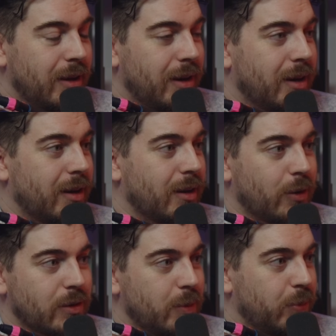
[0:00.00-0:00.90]
uh,
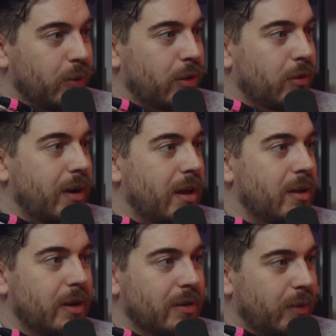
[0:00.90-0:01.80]
across the board throughout the
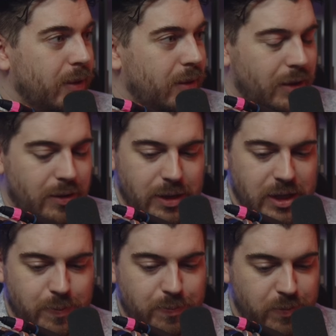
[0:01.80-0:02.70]
amount of time that they're, they're
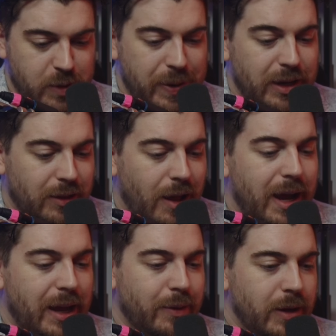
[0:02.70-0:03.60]
spending
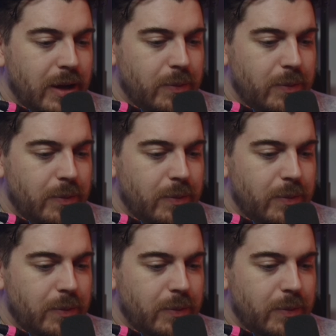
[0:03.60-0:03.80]
live